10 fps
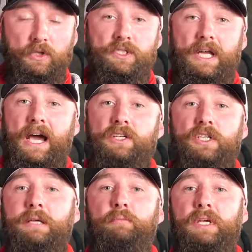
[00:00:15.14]
used to
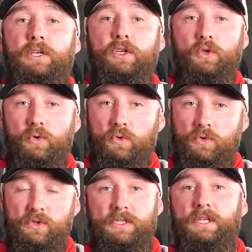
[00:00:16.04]
actually be
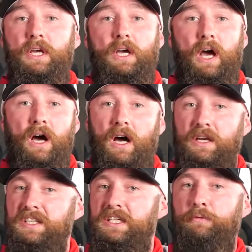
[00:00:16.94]
used
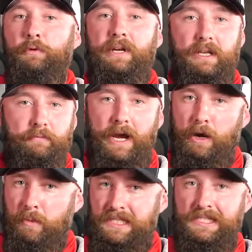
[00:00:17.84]
on different
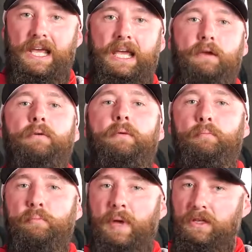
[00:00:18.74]
environments like
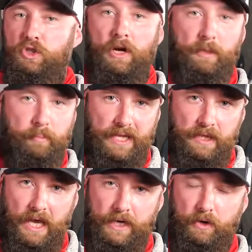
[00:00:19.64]
truck
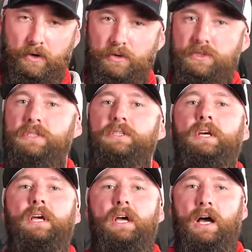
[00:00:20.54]
bedliners,
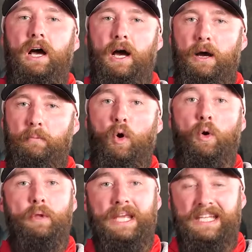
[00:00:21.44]
um,
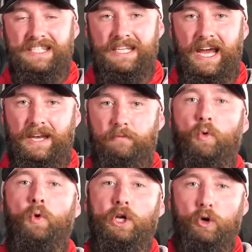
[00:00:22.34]
inside of
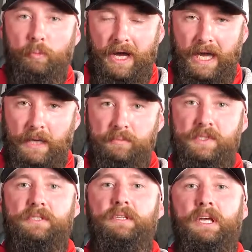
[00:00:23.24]
oil
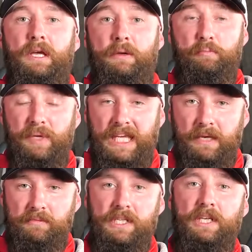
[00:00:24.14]
pipes,
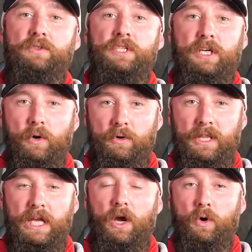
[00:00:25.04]
beams that used to go into
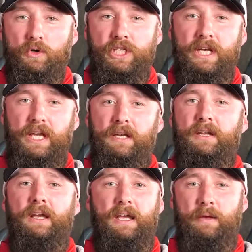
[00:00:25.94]
the ocean.
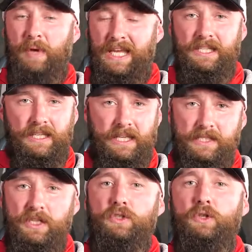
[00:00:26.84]
Basically,
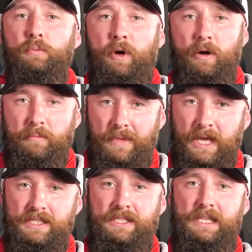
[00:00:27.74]
it's a two-part
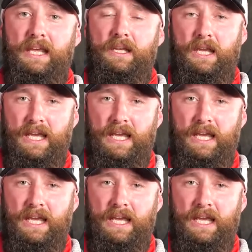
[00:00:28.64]
mix that